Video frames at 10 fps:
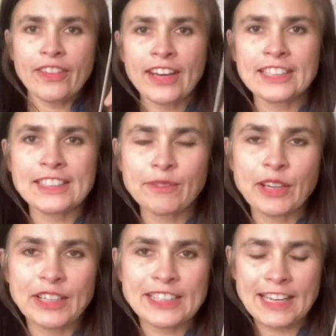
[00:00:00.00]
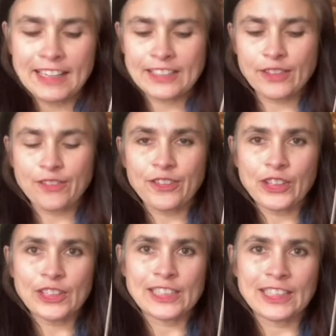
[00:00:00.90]
next thing we're going to tackle is the
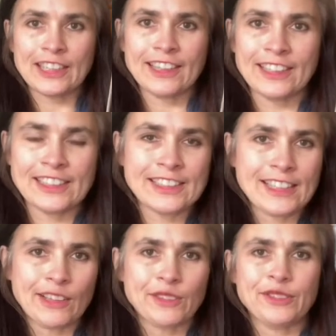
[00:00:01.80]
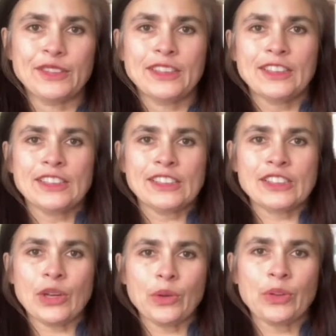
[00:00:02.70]
first line itself.
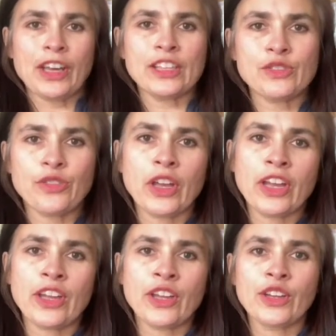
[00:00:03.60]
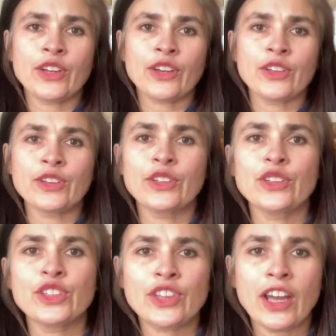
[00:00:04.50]
So that is
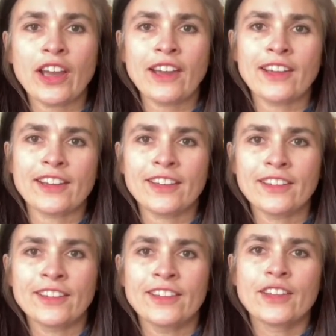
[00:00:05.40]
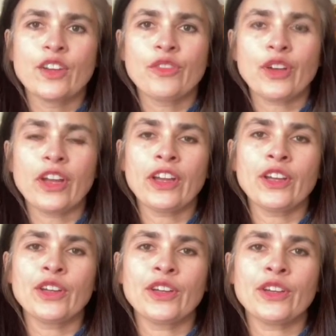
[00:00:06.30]
Frere Jacques,
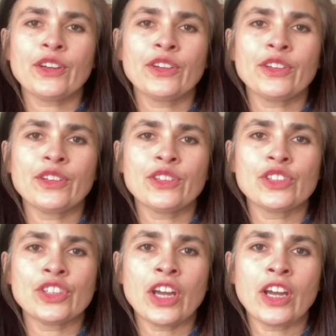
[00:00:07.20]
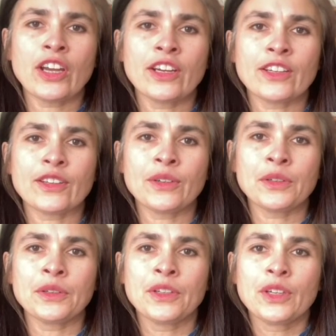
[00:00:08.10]
Frere
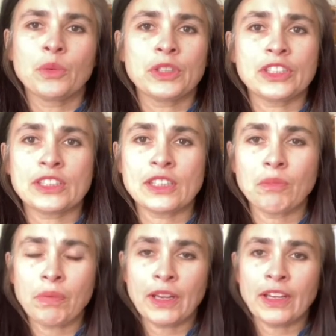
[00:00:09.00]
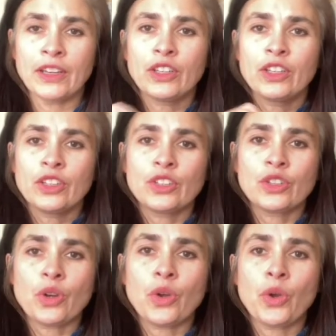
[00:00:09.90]
Jacques, which is simply
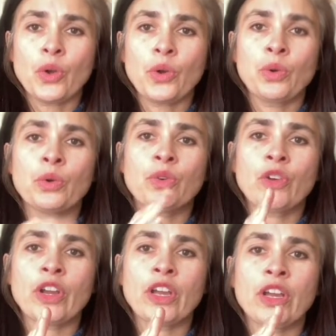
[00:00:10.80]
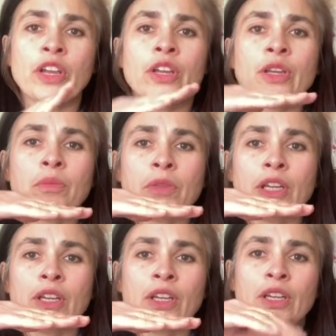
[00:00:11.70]
do, re,
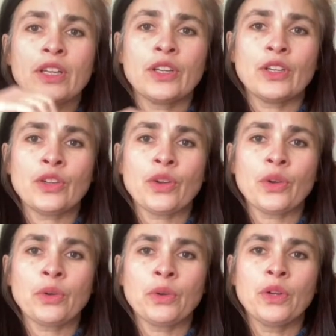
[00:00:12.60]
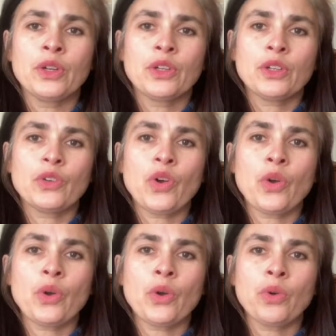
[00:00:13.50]
mi, do,
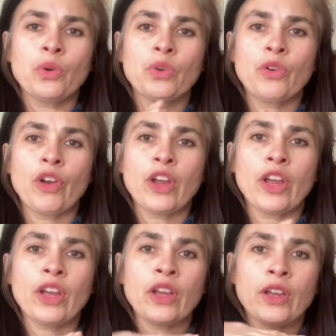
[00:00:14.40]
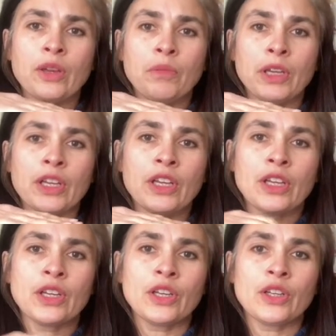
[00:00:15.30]
do, re,
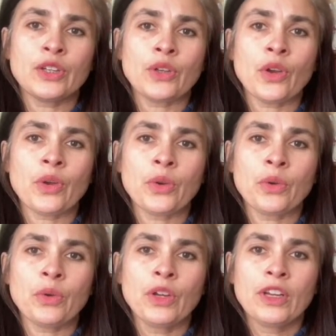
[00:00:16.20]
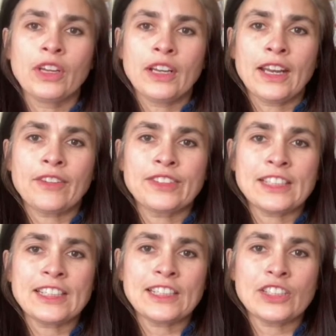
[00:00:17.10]
mi, do. Now if
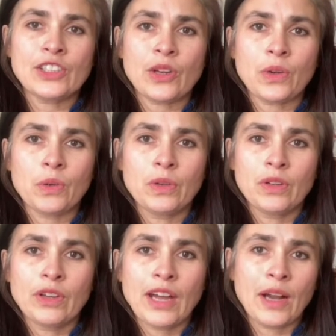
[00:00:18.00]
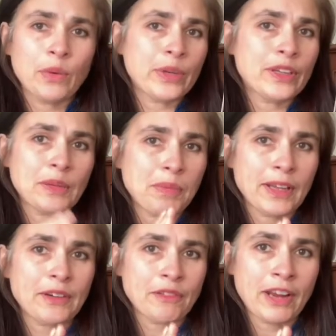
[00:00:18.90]
D is do, how are we going to
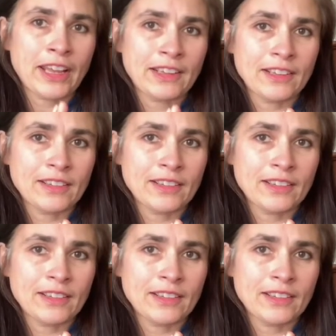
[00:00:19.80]
play a re?